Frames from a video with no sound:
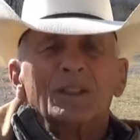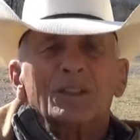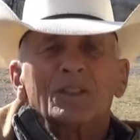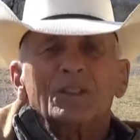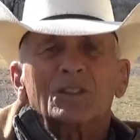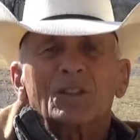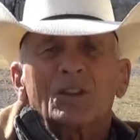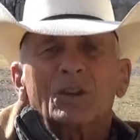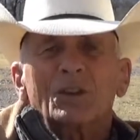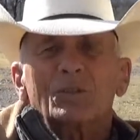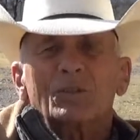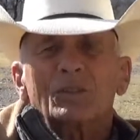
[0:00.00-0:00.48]

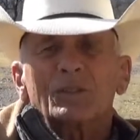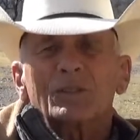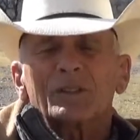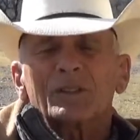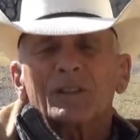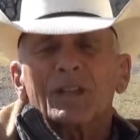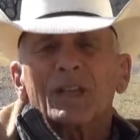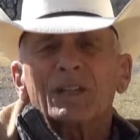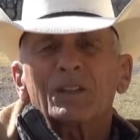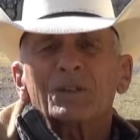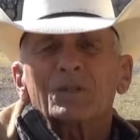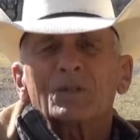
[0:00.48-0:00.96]
So
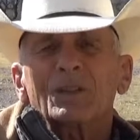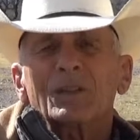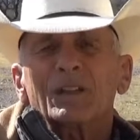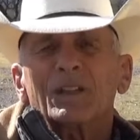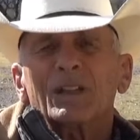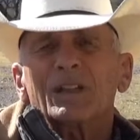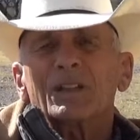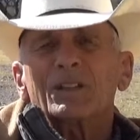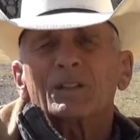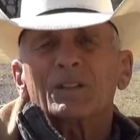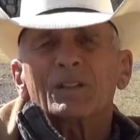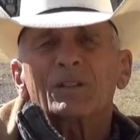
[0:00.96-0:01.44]
things were a
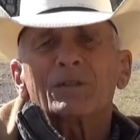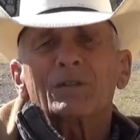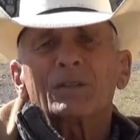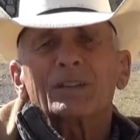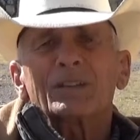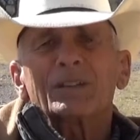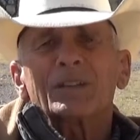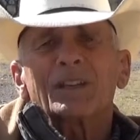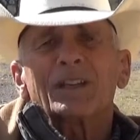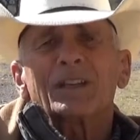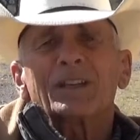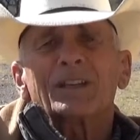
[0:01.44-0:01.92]
little
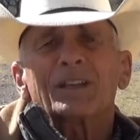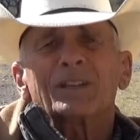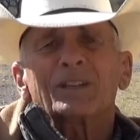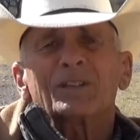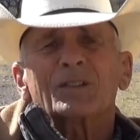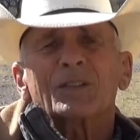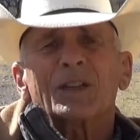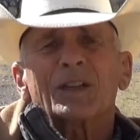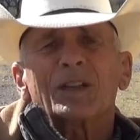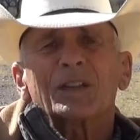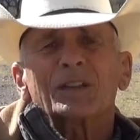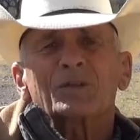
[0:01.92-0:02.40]
different then,
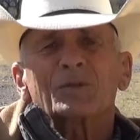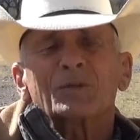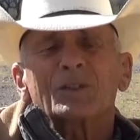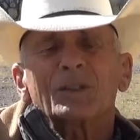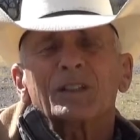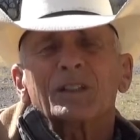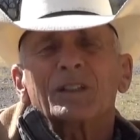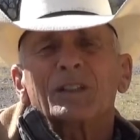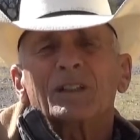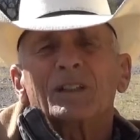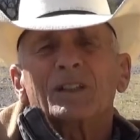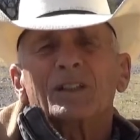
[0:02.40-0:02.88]
and
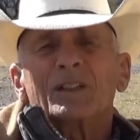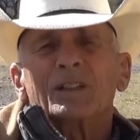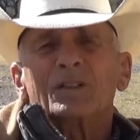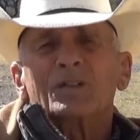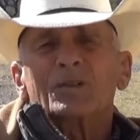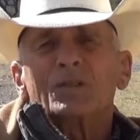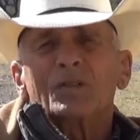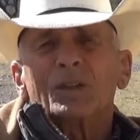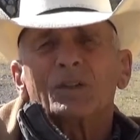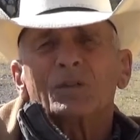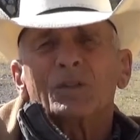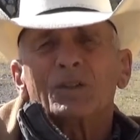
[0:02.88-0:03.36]

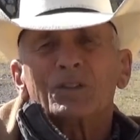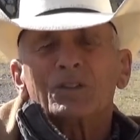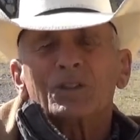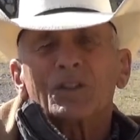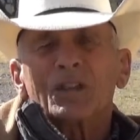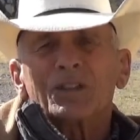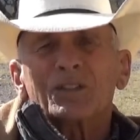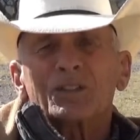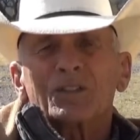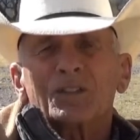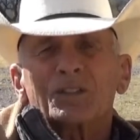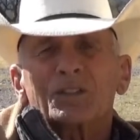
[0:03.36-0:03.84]
we've
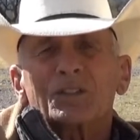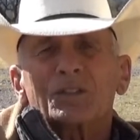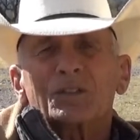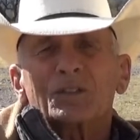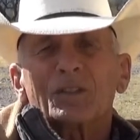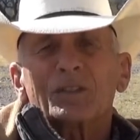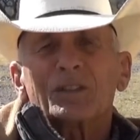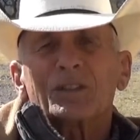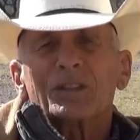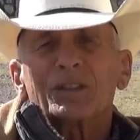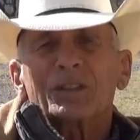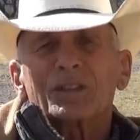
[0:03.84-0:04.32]
adjusted
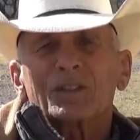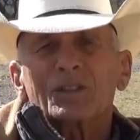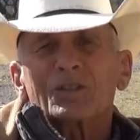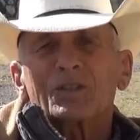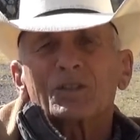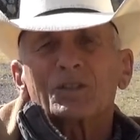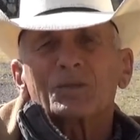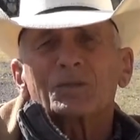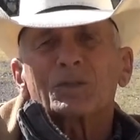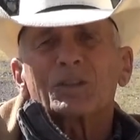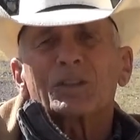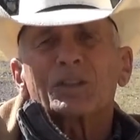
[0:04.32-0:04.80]
to it, and of
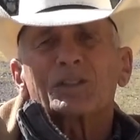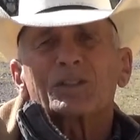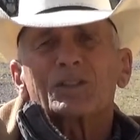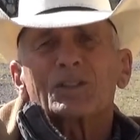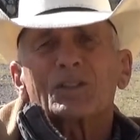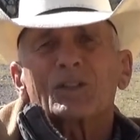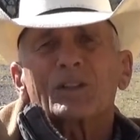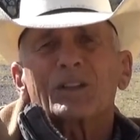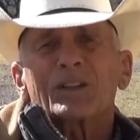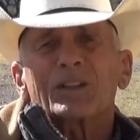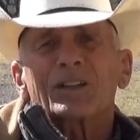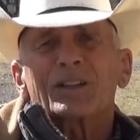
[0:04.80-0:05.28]
course we
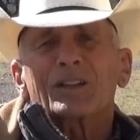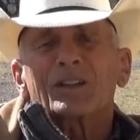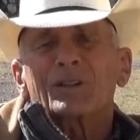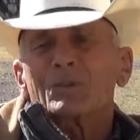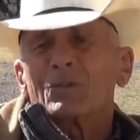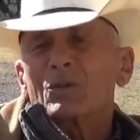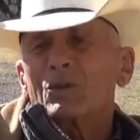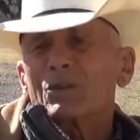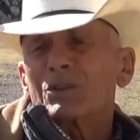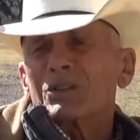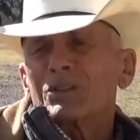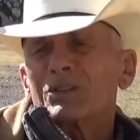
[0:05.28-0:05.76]
enjoy it a little
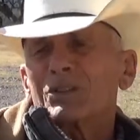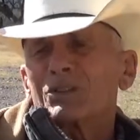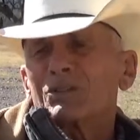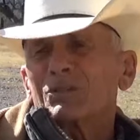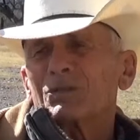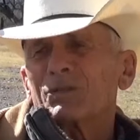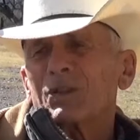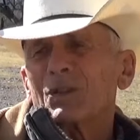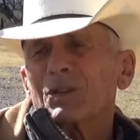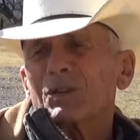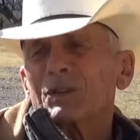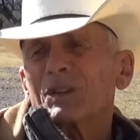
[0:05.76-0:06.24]
more just
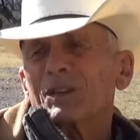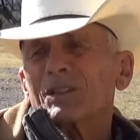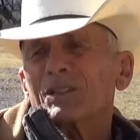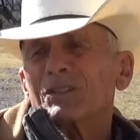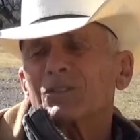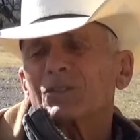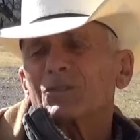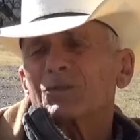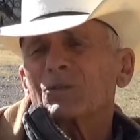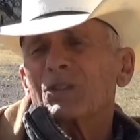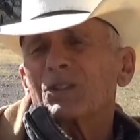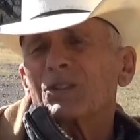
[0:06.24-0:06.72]
flicking
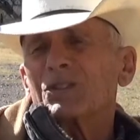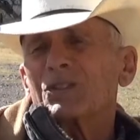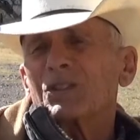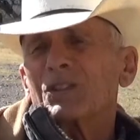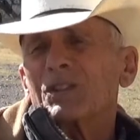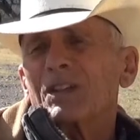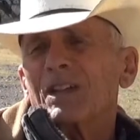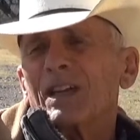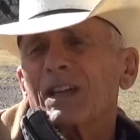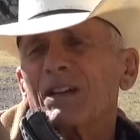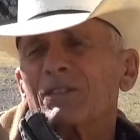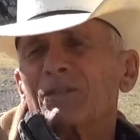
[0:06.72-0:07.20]
a switch
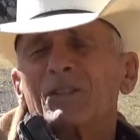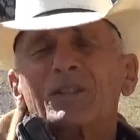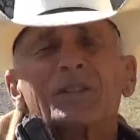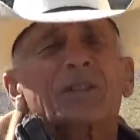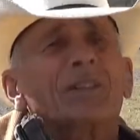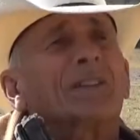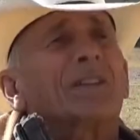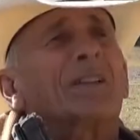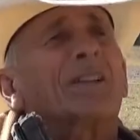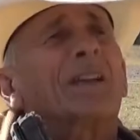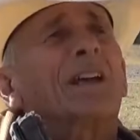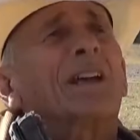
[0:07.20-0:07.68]
and
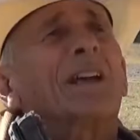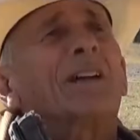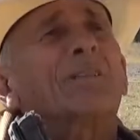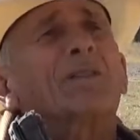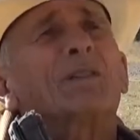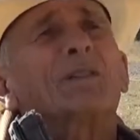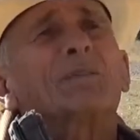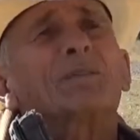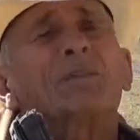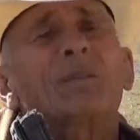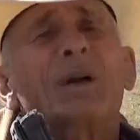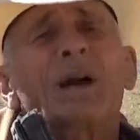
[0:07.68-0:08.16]

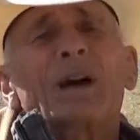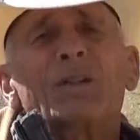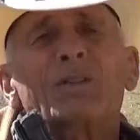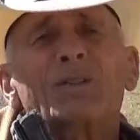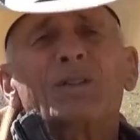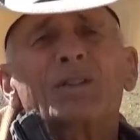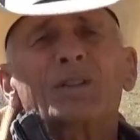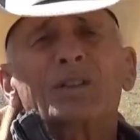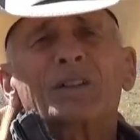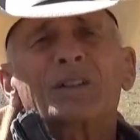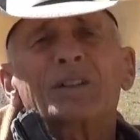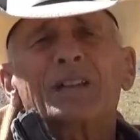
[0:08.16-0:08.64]
having
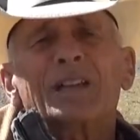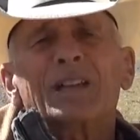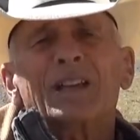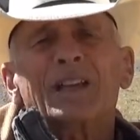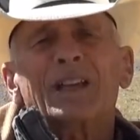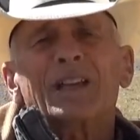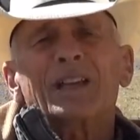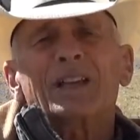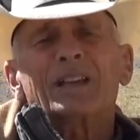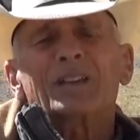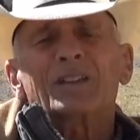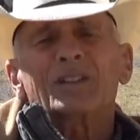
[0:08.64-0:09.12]
power, and
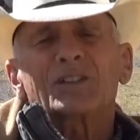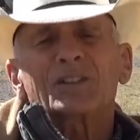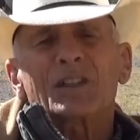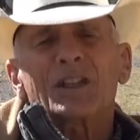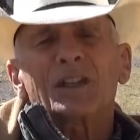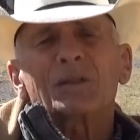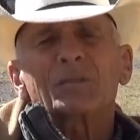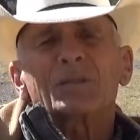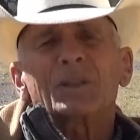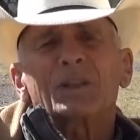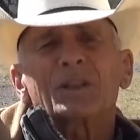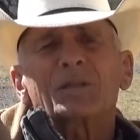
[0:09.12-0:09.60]
the
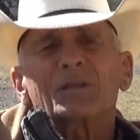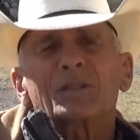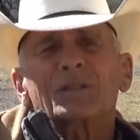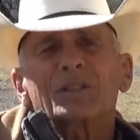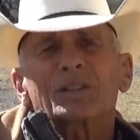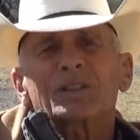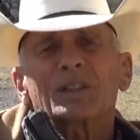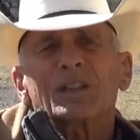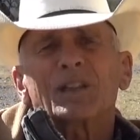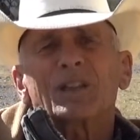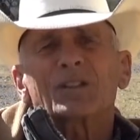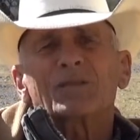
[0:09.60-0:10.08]
same thing with
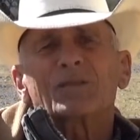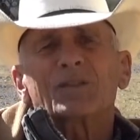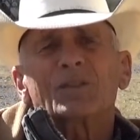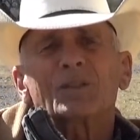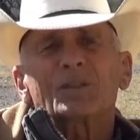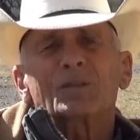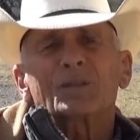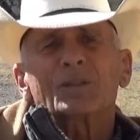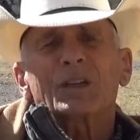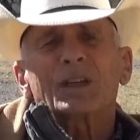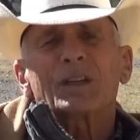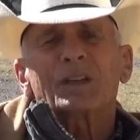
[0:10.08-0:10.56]
the
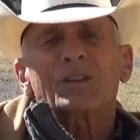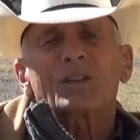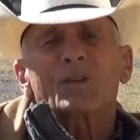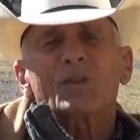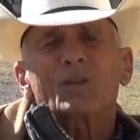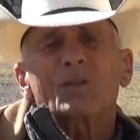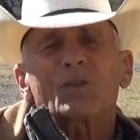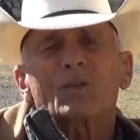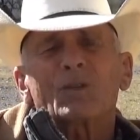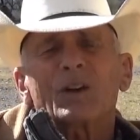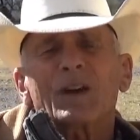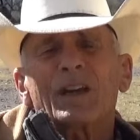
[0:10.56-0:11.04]
telephone. We had an
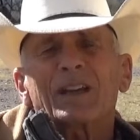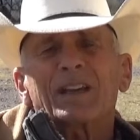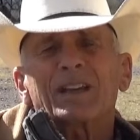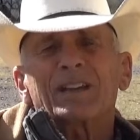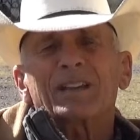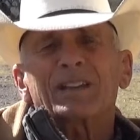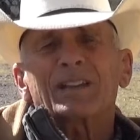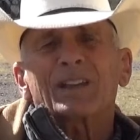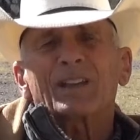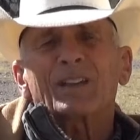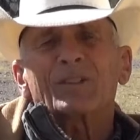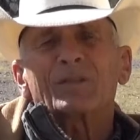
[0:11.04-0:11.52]
old crank
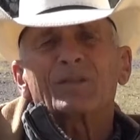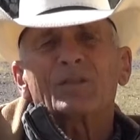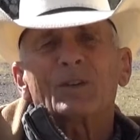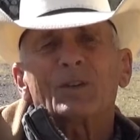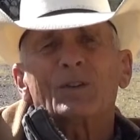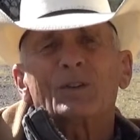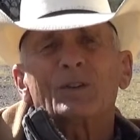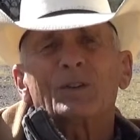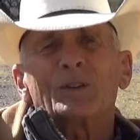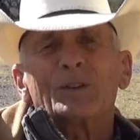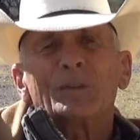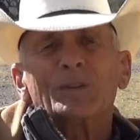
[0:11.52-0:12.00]

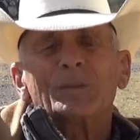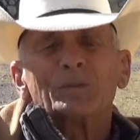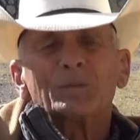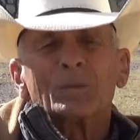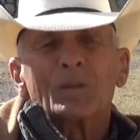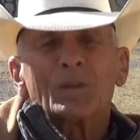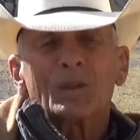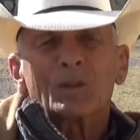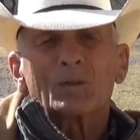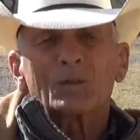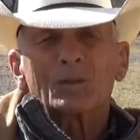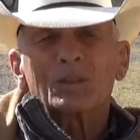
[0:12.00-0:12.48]
telephone
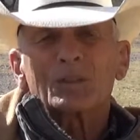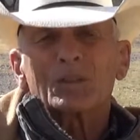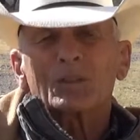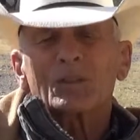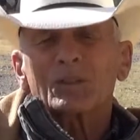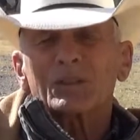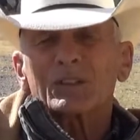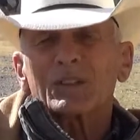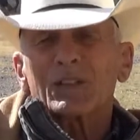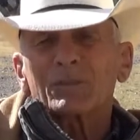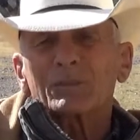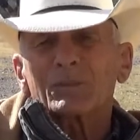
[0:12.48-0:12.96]
that was
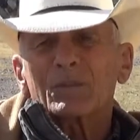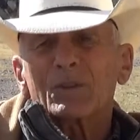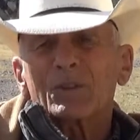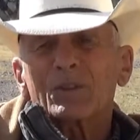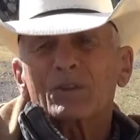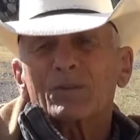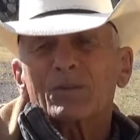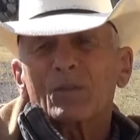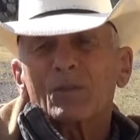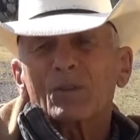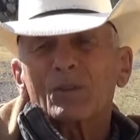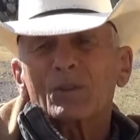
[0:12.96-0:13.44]
hooked up to
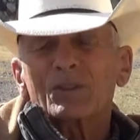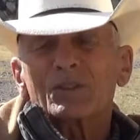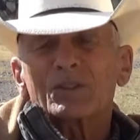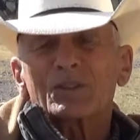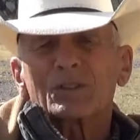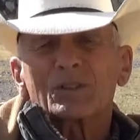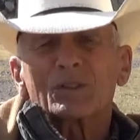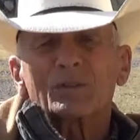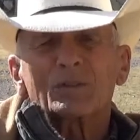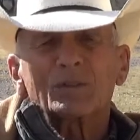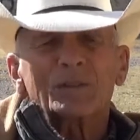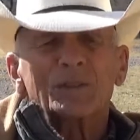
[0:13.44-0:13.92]
the Forest
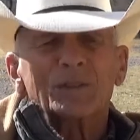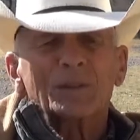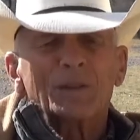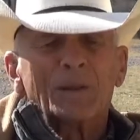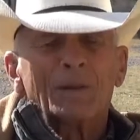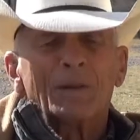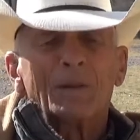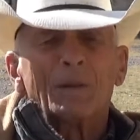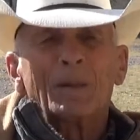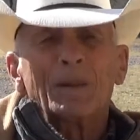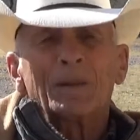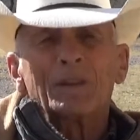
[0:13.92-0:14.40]
Service
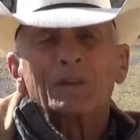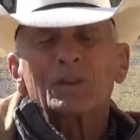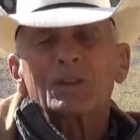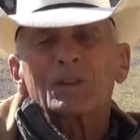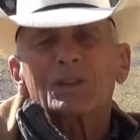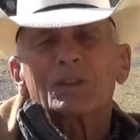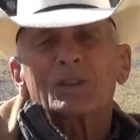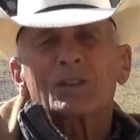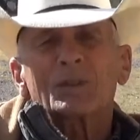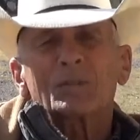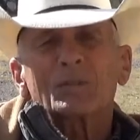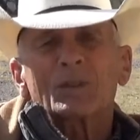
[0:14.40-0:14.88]

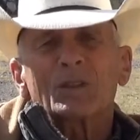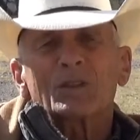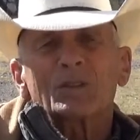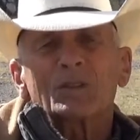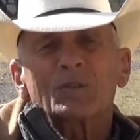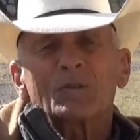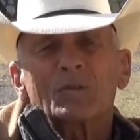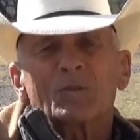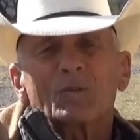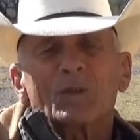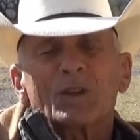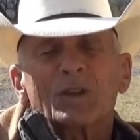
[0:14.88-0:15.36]
system that
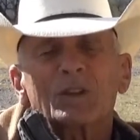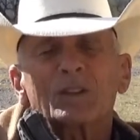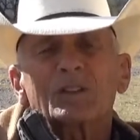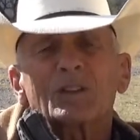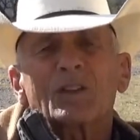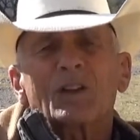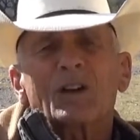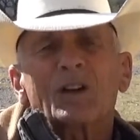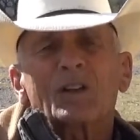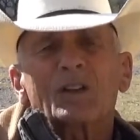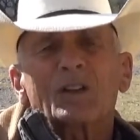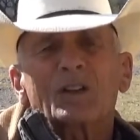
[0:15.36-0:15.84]
went
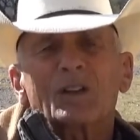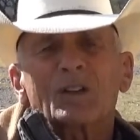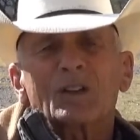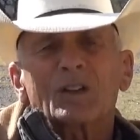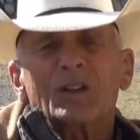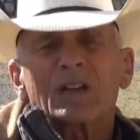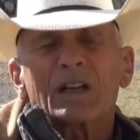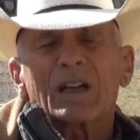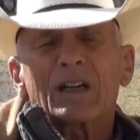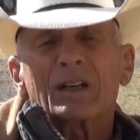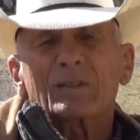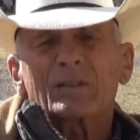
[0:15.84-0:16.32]
to all the
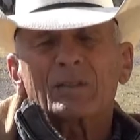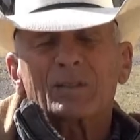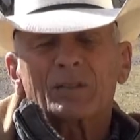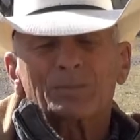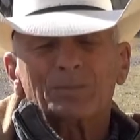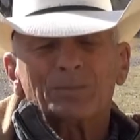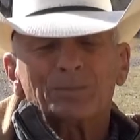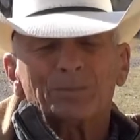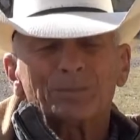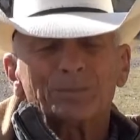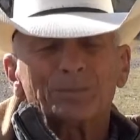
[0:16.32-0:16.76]
lookouts.